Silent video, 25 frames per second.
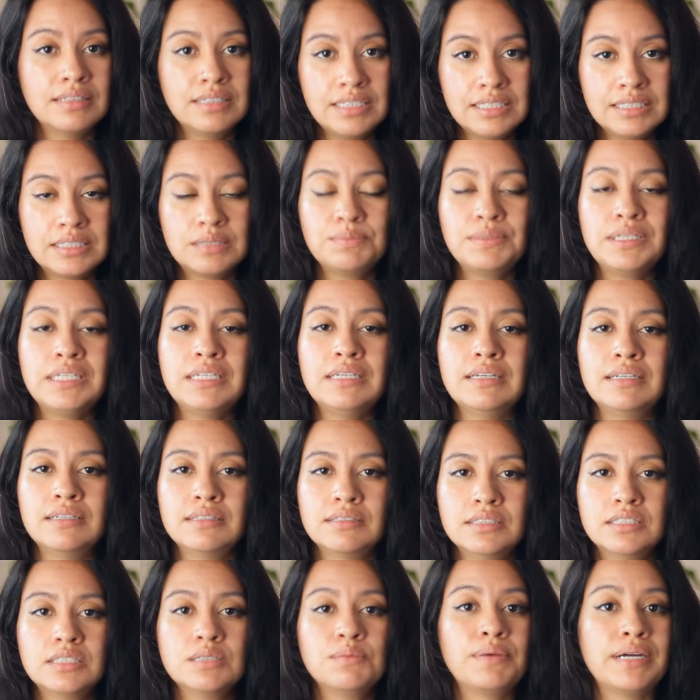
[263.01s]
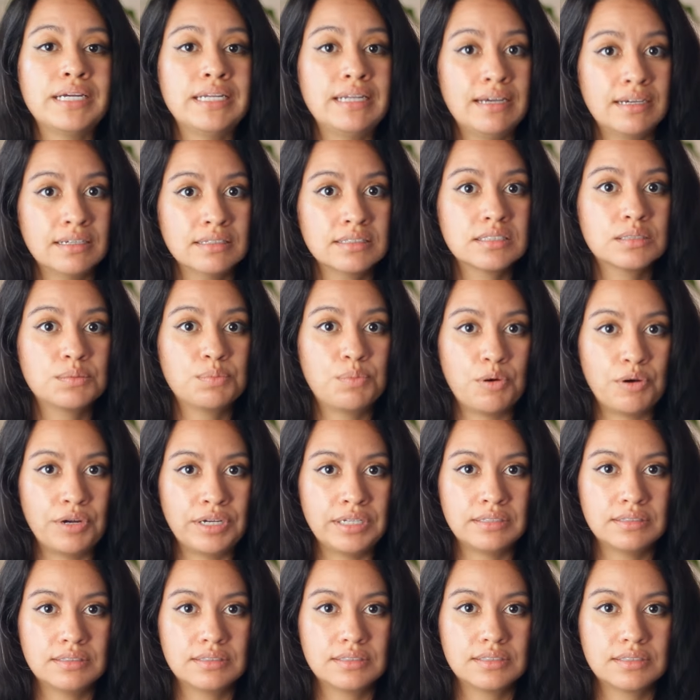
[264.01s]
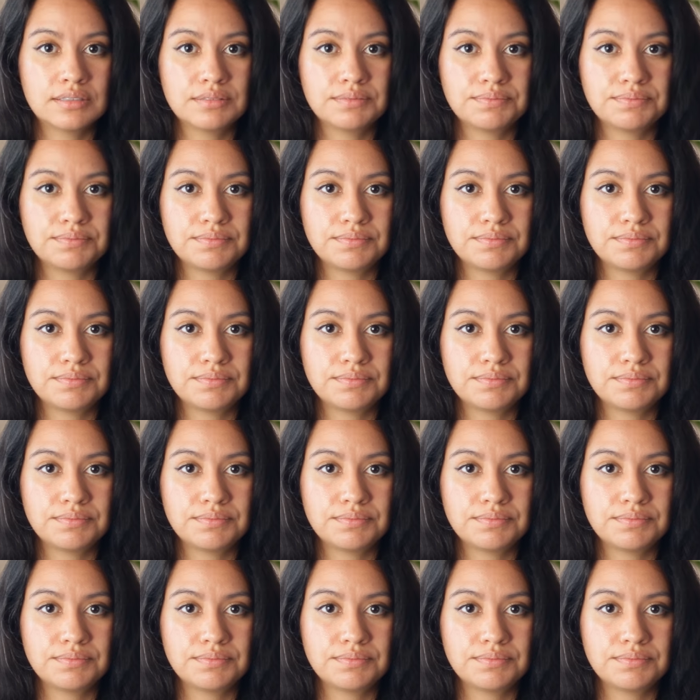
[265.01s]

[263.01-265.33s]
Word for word: leads me into my next point.